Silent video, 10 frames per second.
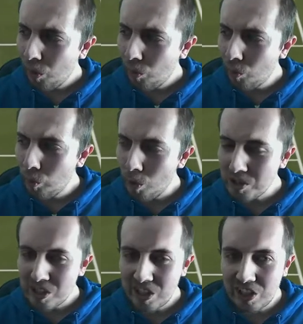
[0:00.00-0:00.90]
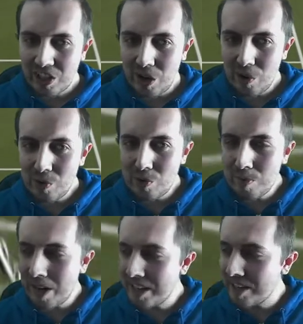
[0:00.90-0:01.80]
What a goal
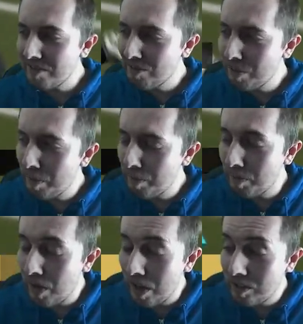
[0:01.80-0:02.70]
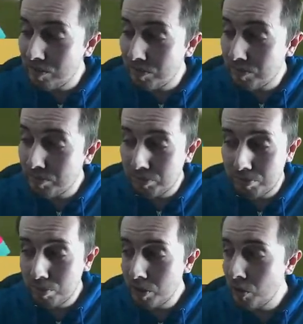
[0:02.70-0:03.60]
by... we'll
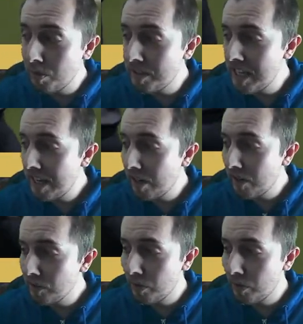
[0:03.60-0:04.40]
call it Diego. That's what I